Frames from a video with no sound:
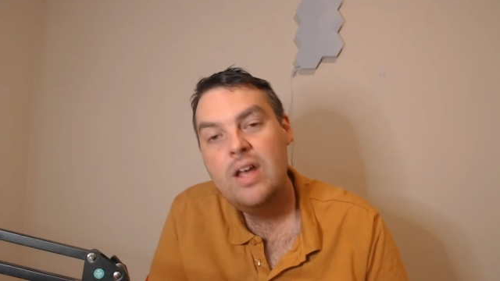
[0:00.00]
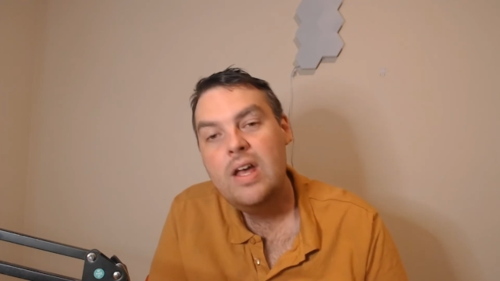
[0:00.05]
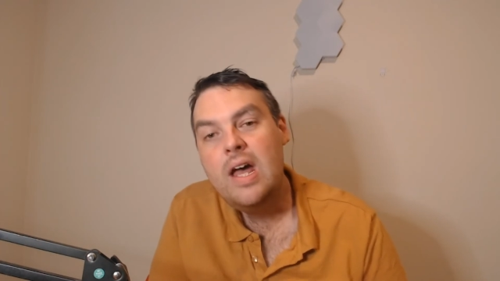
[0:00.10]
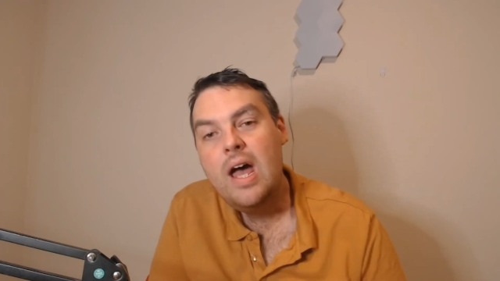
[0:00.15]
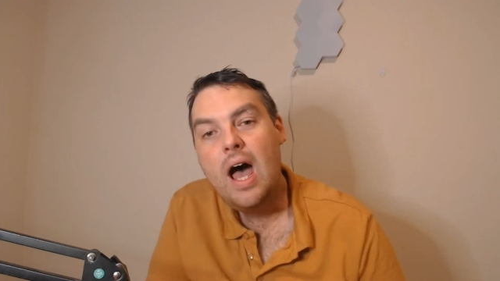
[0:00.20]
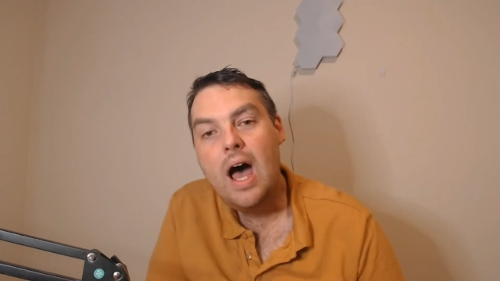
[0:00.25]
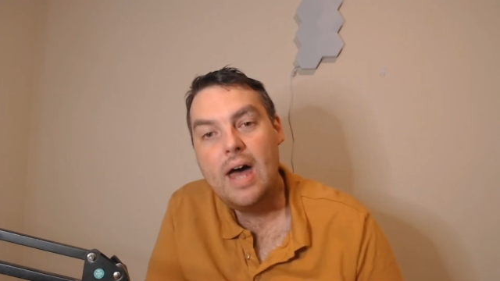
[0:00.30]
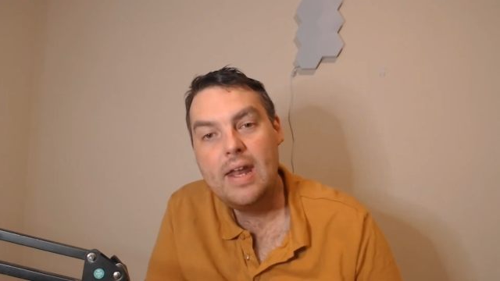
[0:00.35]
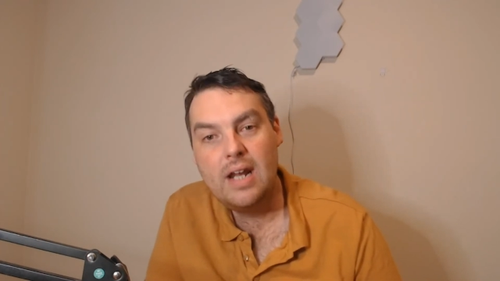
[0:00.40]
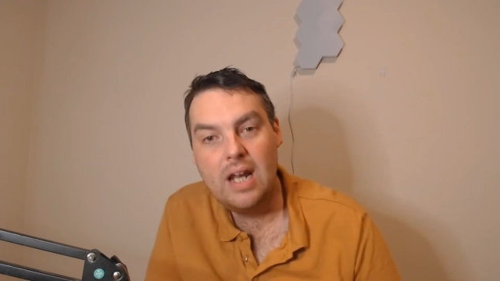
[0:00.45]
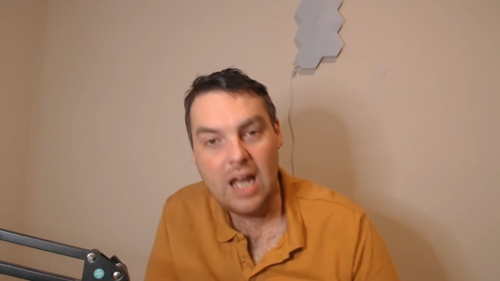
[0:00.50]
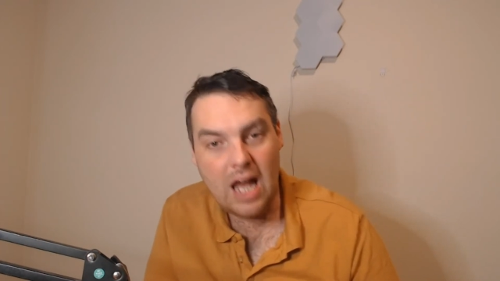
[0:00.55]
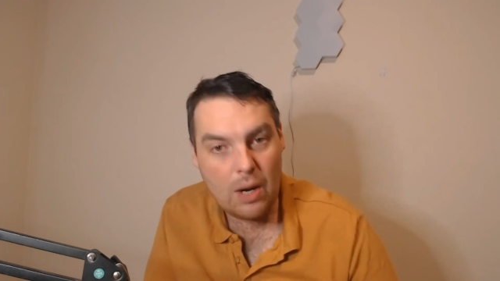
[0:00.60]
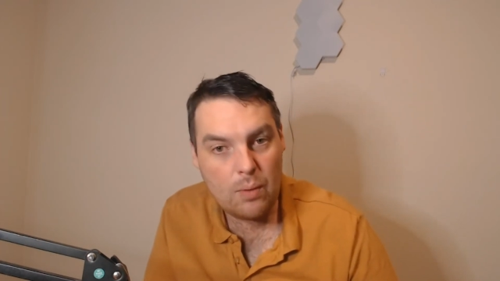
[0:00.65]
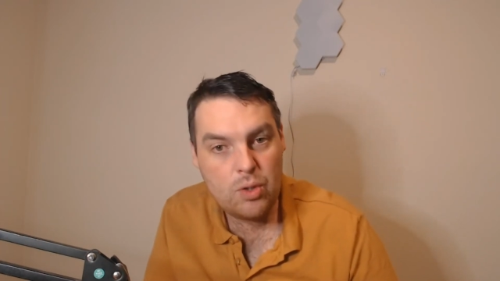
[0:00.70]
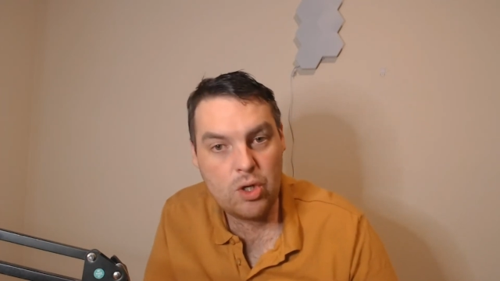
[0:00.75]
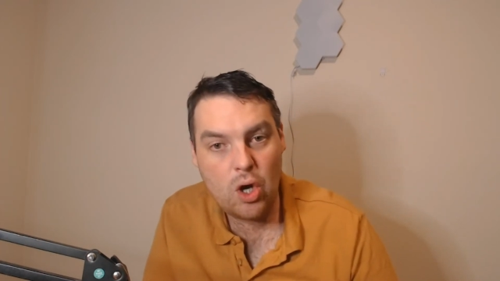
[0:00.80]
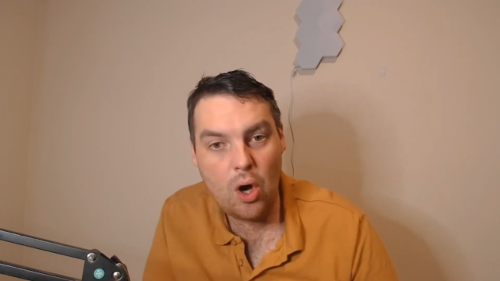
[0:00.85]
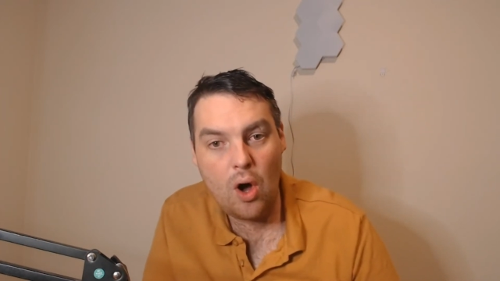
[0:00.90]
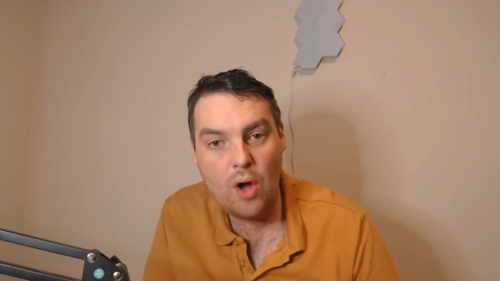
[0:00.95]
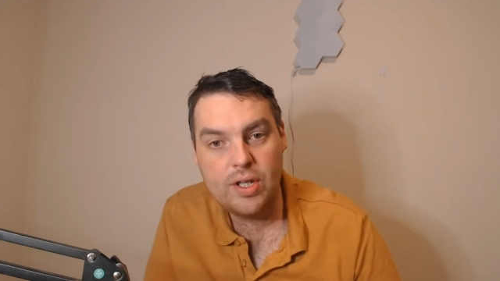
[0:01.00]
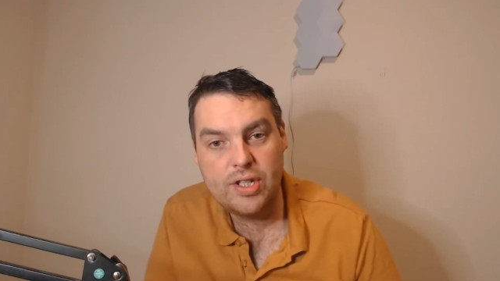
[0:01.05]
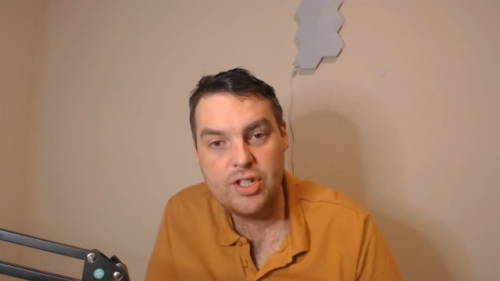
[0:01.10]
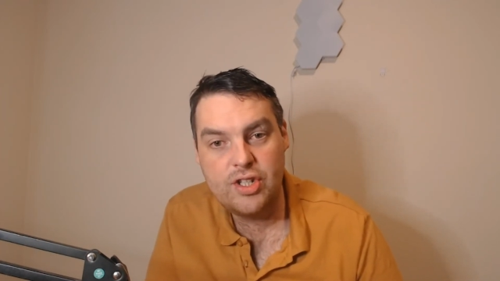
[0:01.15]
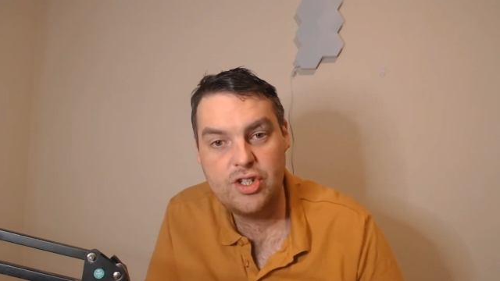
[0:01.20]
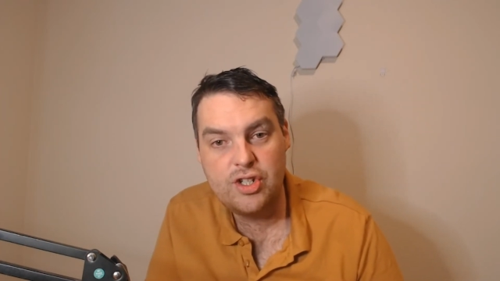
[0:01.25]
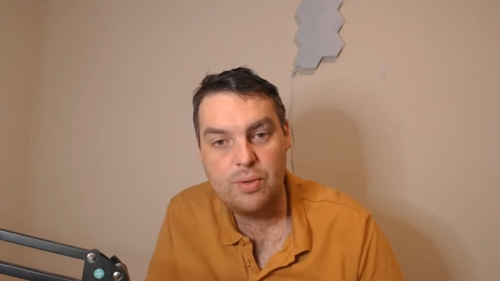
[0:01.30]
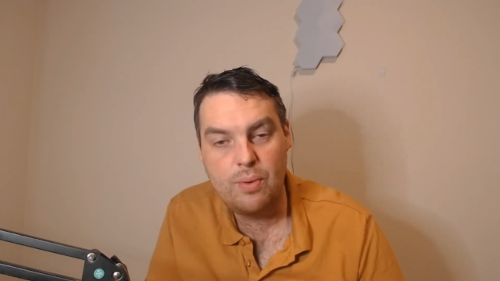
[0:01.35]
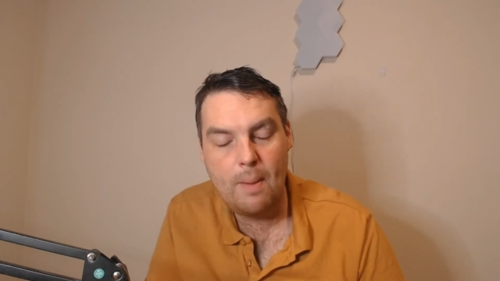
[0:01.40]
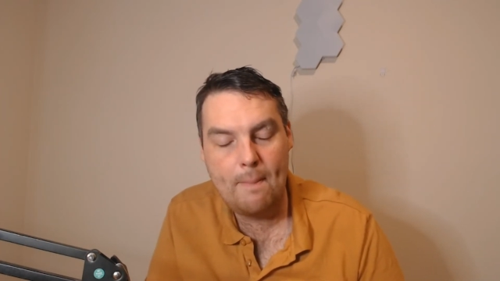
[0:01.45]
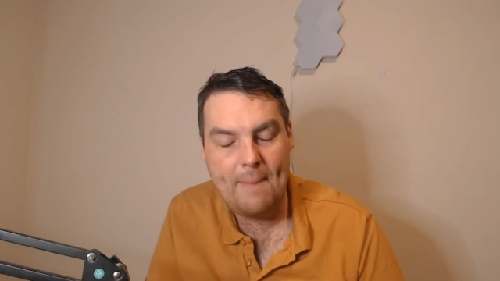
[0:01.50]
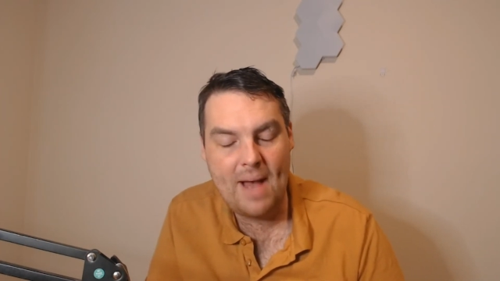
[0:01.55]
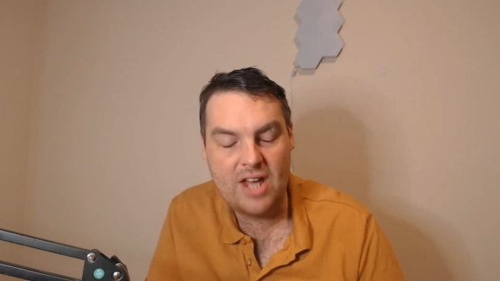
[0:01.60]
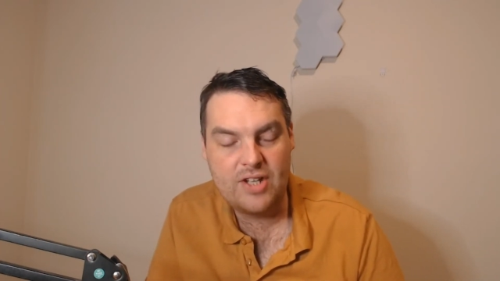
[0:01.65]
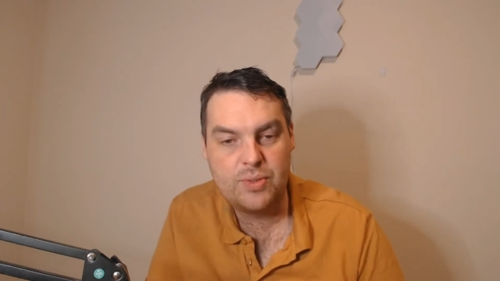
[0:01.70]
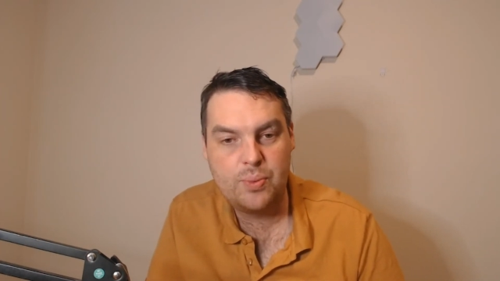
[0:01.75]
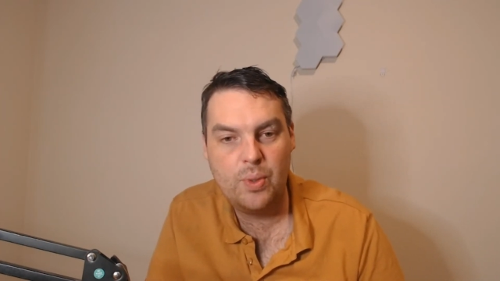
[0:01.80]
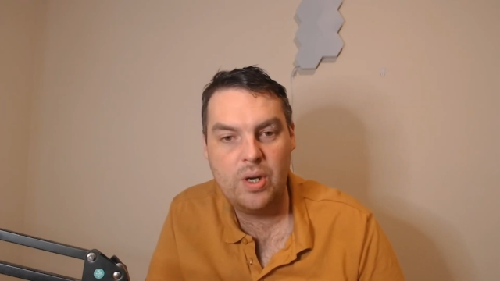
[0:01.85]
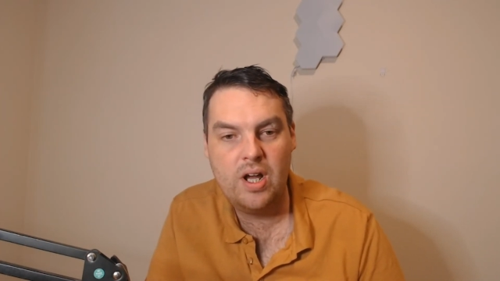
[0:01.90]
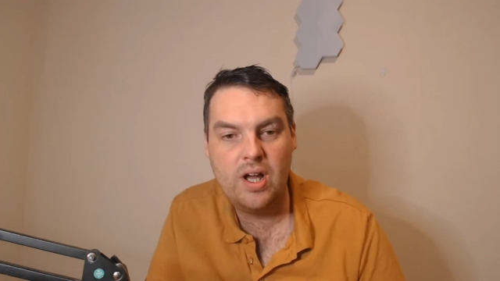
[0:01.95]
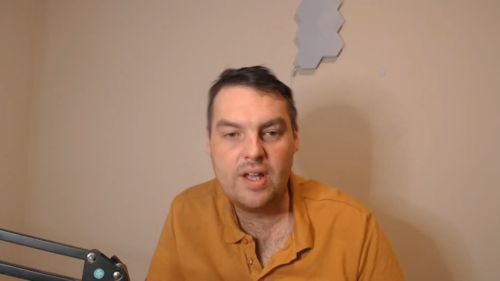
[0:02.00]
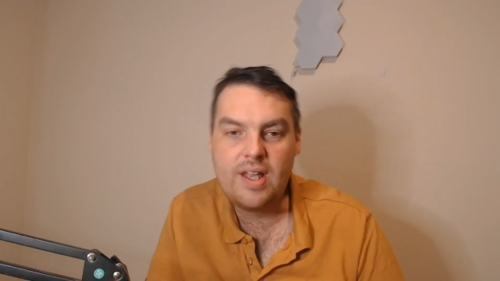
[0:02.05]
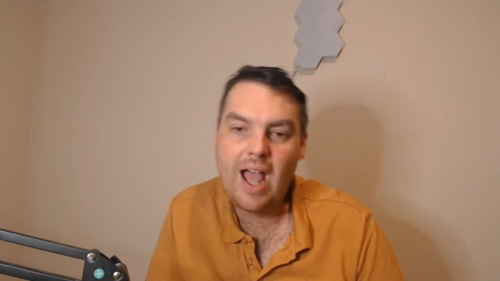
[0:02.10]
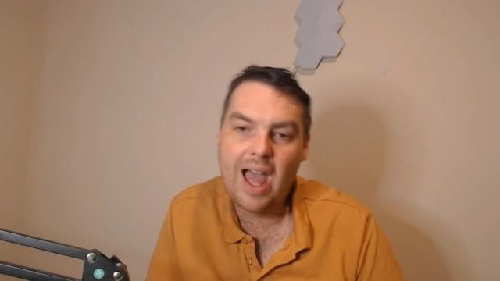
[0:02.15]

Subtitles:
and allow Courtney to do her best work.